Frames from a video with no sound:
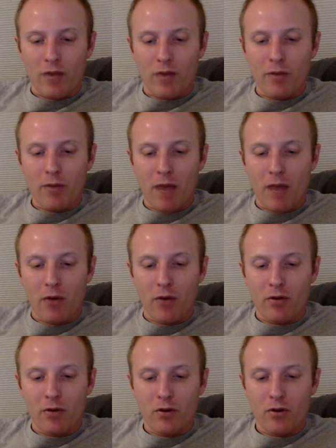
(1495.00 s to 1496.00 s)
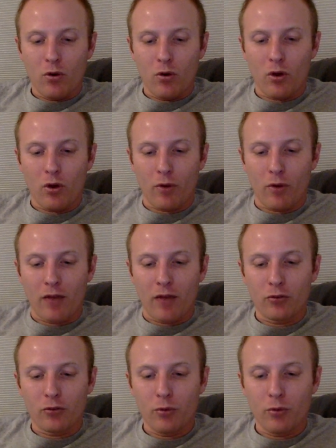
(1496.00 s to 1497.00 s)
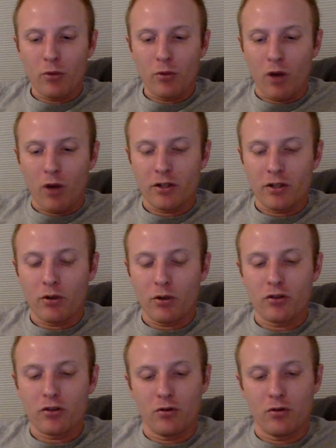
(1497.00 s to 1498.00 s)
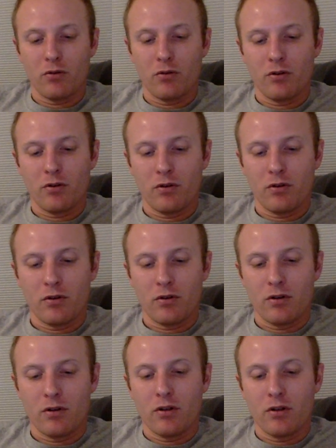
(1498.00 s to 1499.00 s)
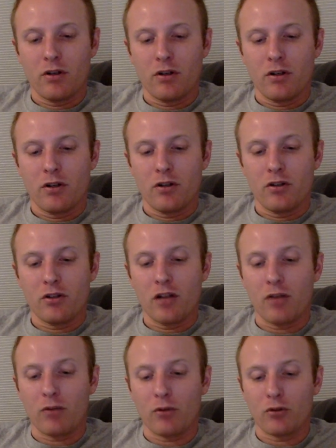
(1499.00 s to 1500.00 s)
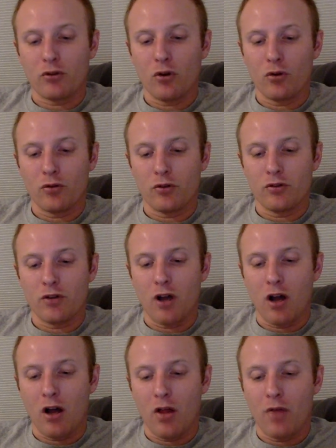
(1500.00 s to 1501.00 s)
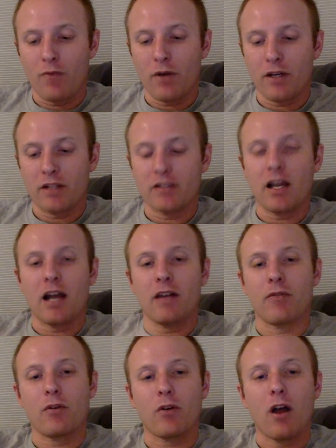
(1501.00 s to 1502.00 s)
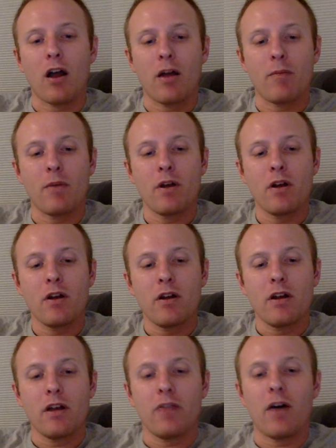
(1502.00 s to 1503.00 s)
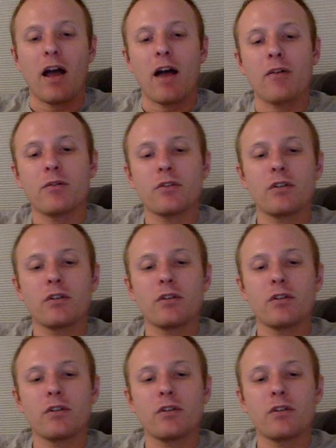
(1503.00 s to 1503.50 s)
and wave it about, or the rest will be wanting one too. Several children saw the funny side of the rhyme and